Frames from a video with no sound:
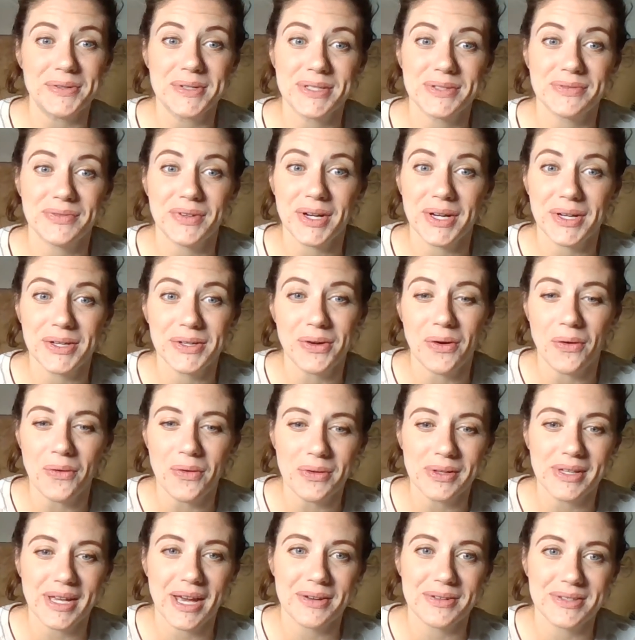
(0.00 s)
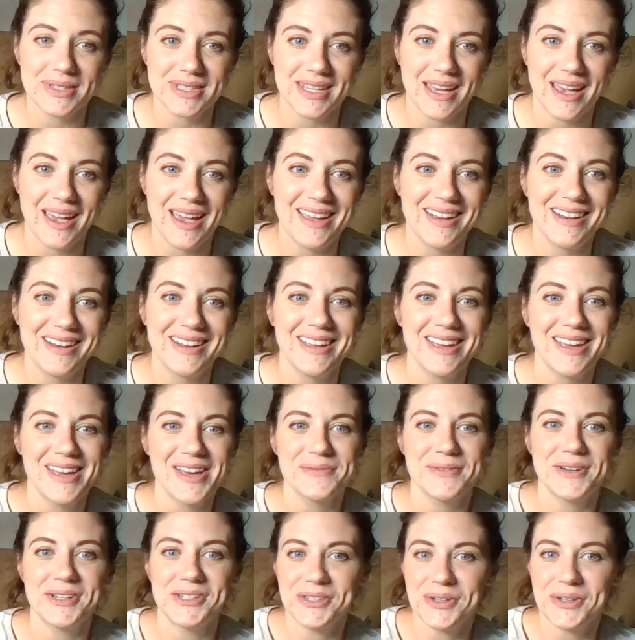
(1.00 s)
it's very cold outside,
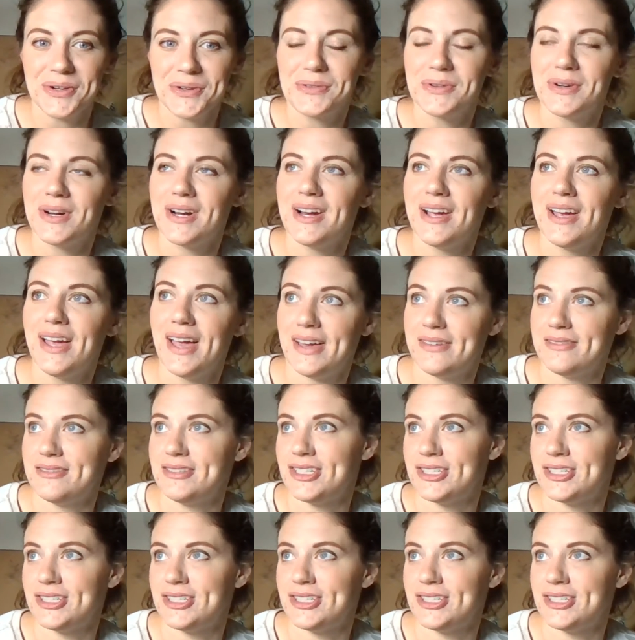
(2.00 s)
but don't worry,